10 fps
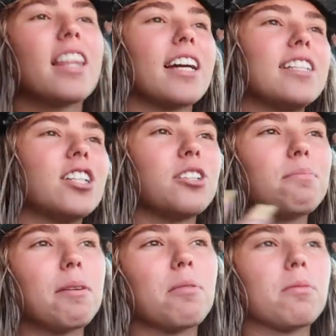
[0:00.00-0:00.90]
like
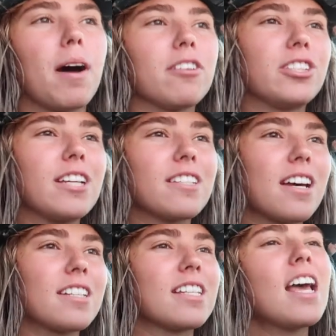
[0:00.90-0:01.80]
teaching people about
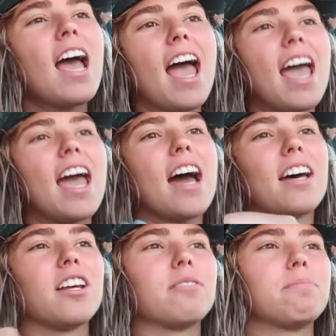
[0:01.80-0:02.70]
Jesus
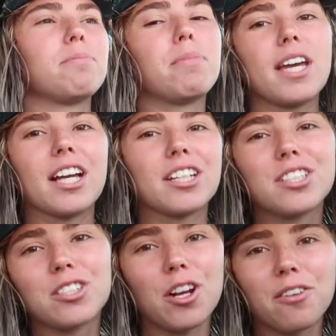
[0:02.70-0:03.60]
and being a
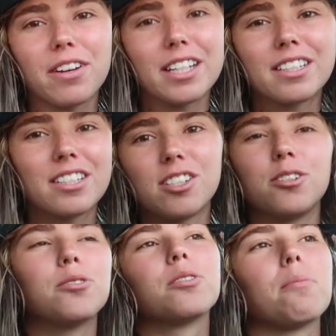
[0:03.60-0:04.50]
service
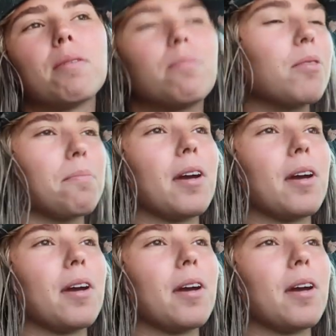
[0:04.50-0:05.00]
to the people in